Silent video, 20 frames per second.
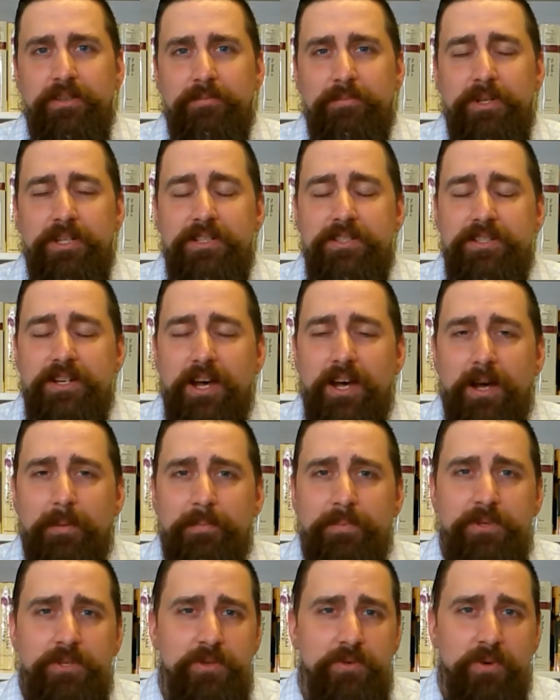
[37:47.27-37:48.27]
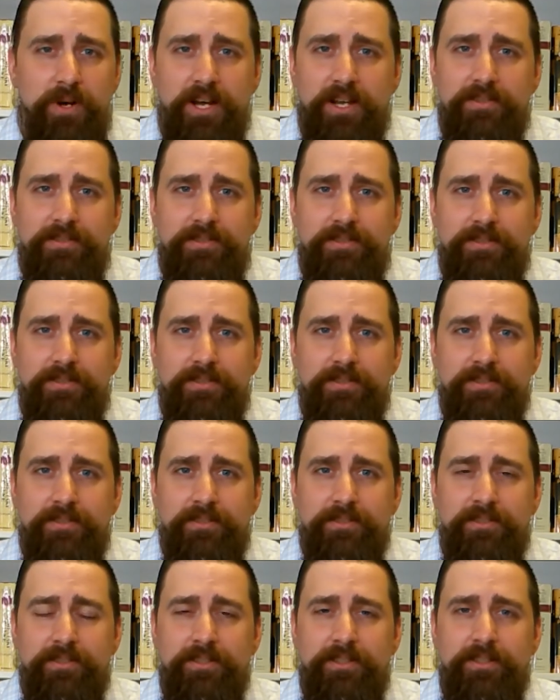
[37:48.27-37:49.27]
But it is up to us
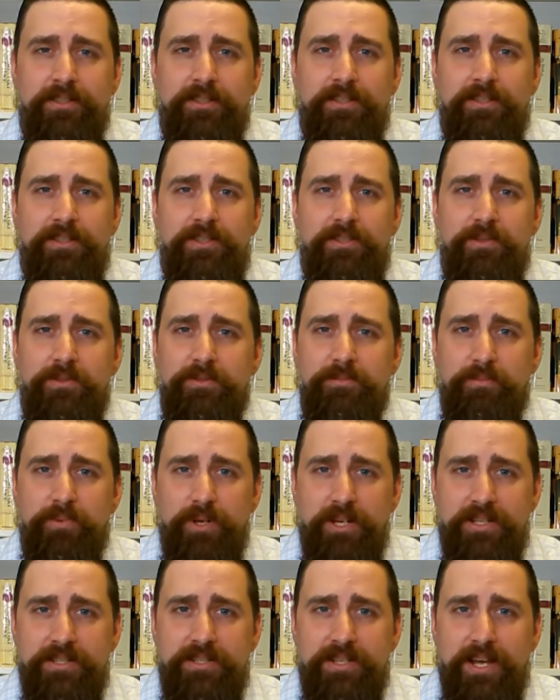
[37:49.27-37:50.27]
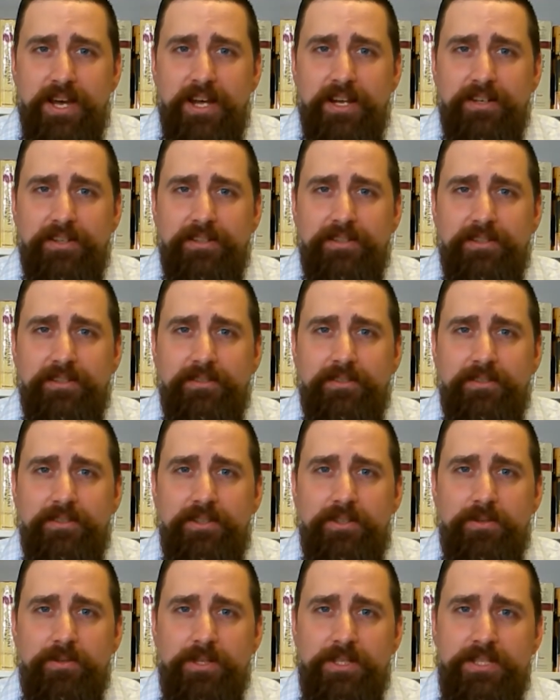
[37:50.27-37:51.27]
to embrace that,
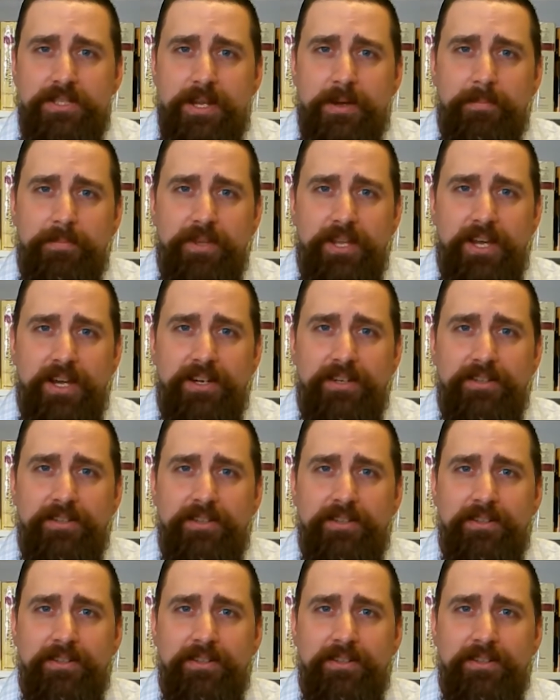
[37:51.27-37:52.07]
to accept that,